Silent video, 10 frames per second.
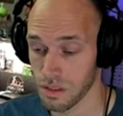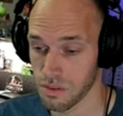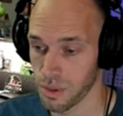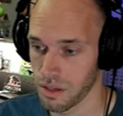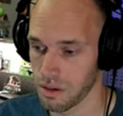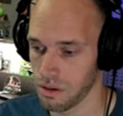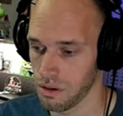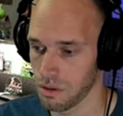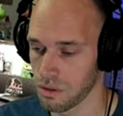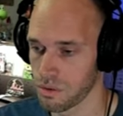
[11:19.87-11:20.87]
has been
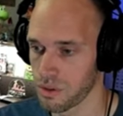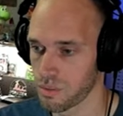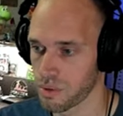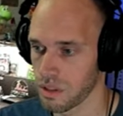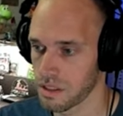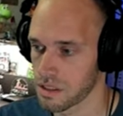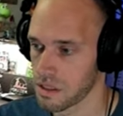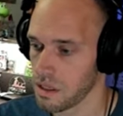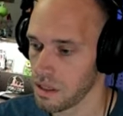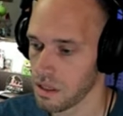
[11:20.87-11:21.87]
all over the place.
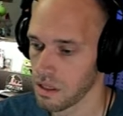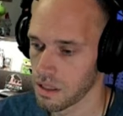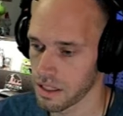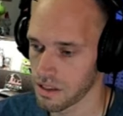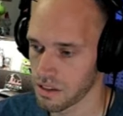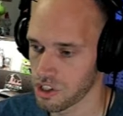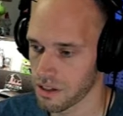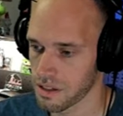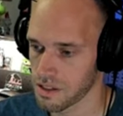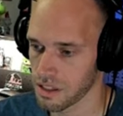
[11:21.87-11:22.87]
Like, the
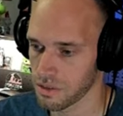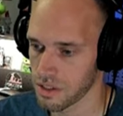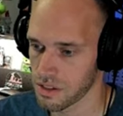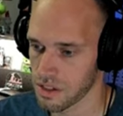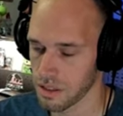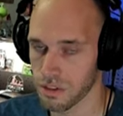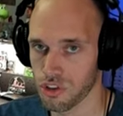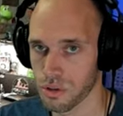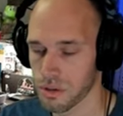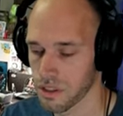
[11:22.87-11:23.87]
chart itself doesn't even
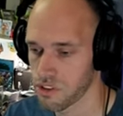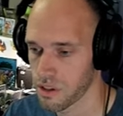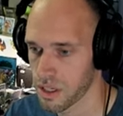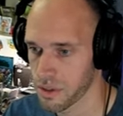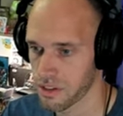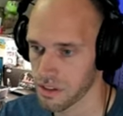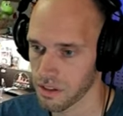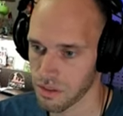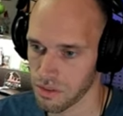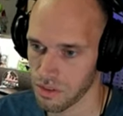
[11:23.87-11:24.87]
truly show how
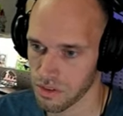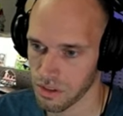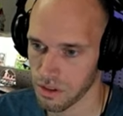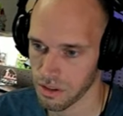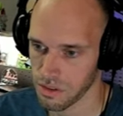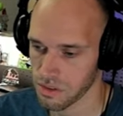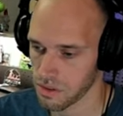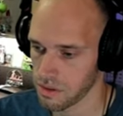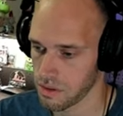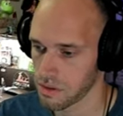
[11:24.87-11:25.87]
ridiculous this card's
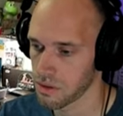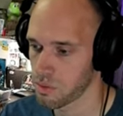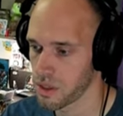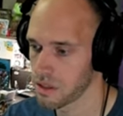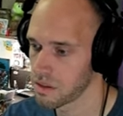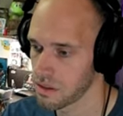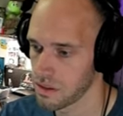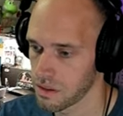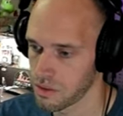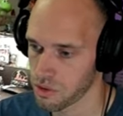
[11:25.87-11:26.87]
existence has been
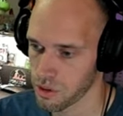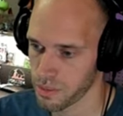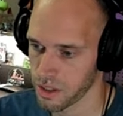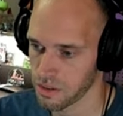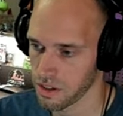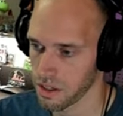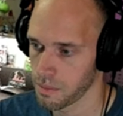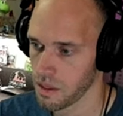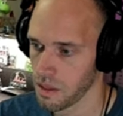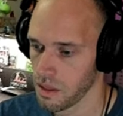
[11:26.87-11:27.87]
in this short amount of
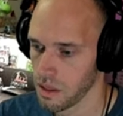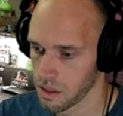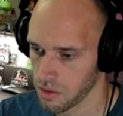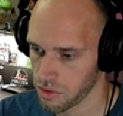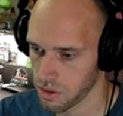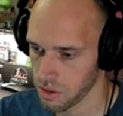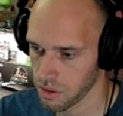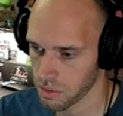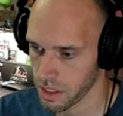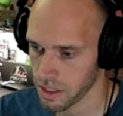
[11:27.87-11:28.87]
time.
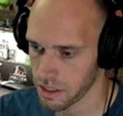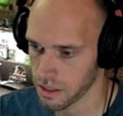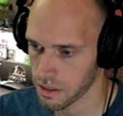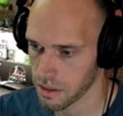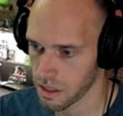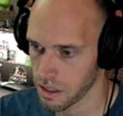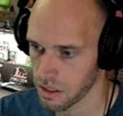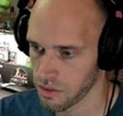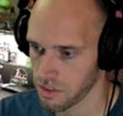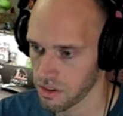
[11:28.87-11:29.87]
So, right here, uh,
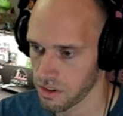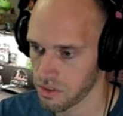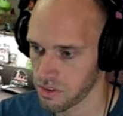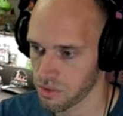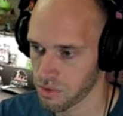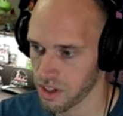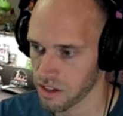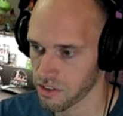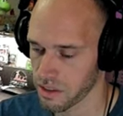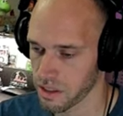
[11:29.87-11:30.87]
you see this? This was
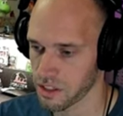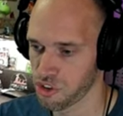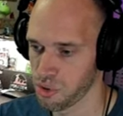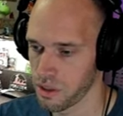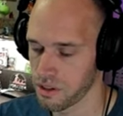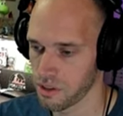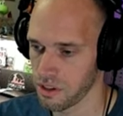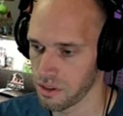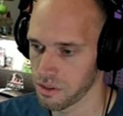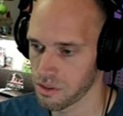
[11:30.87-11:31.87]
actually like
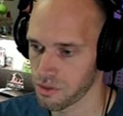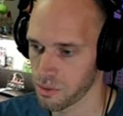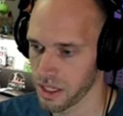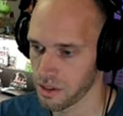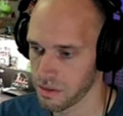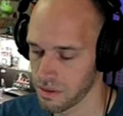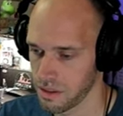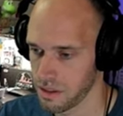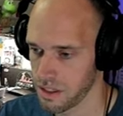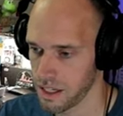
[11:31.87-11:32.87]
$200 for about
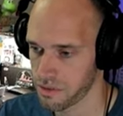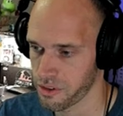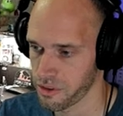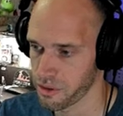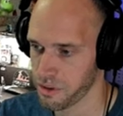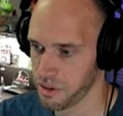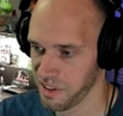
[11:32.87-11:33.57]
an afternoon.